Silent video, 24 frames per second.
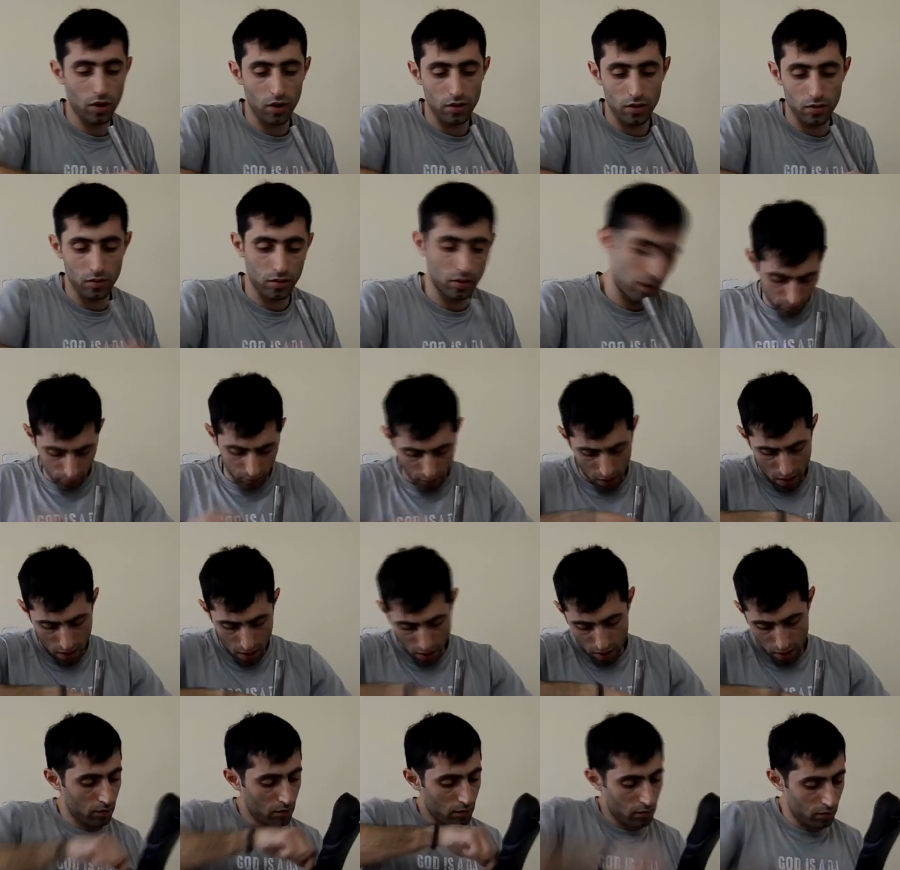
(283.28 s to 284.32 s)

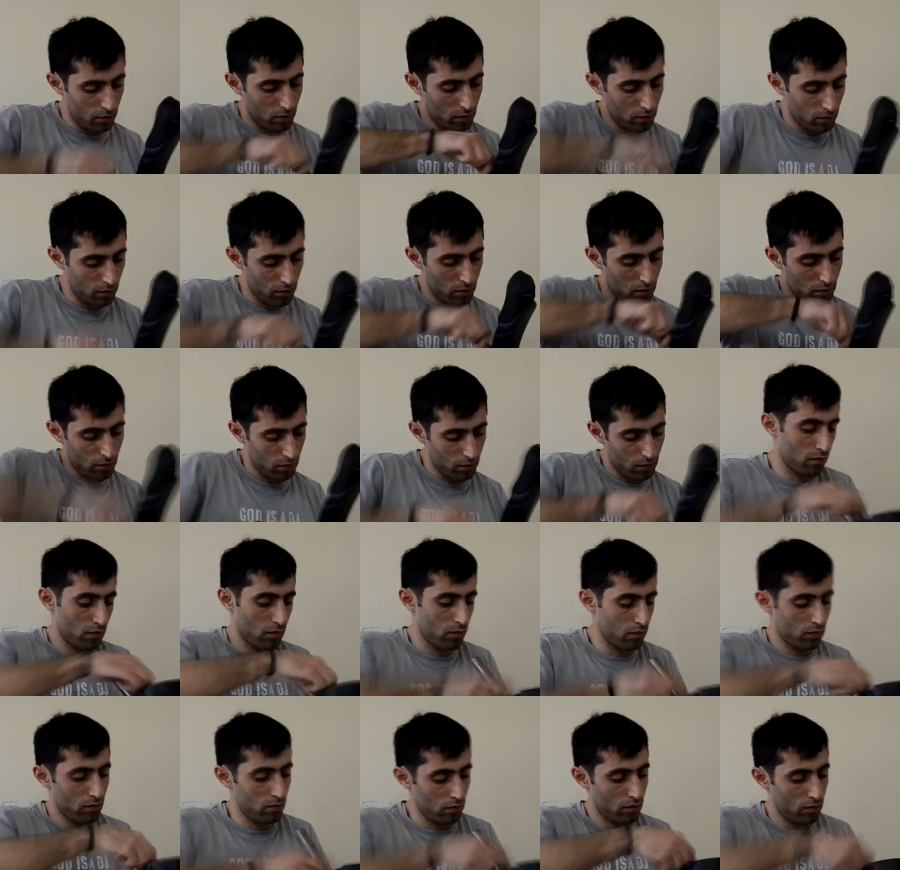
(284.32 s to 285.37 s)

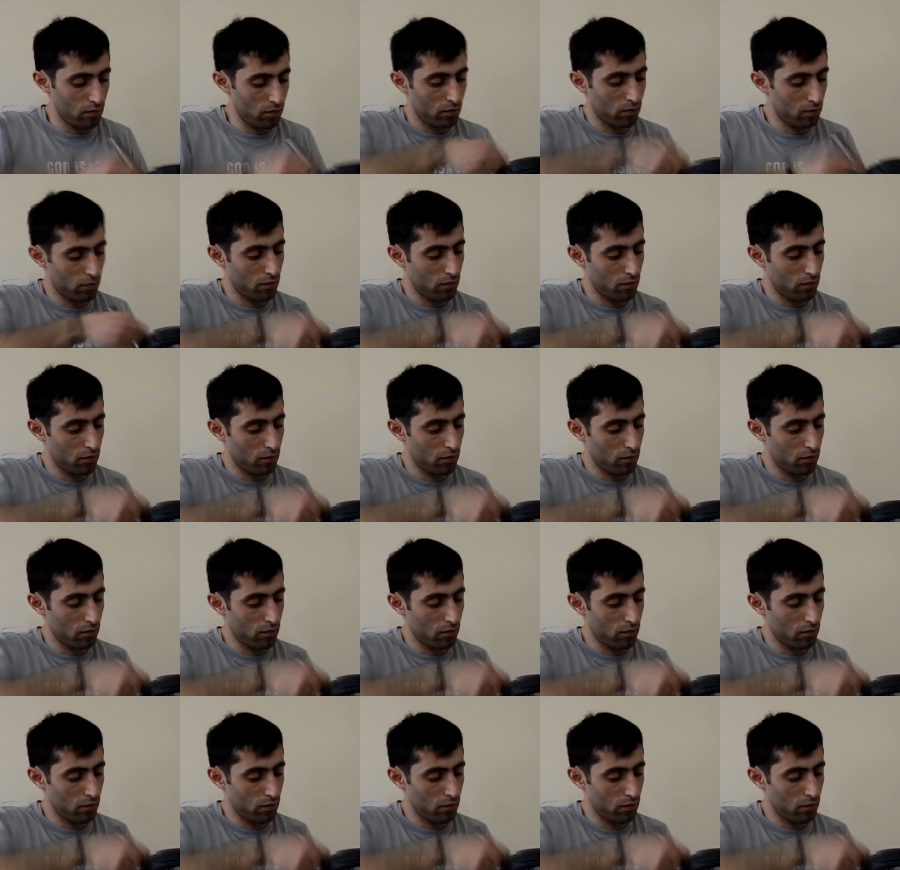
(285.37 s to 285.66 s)
Nothing is said.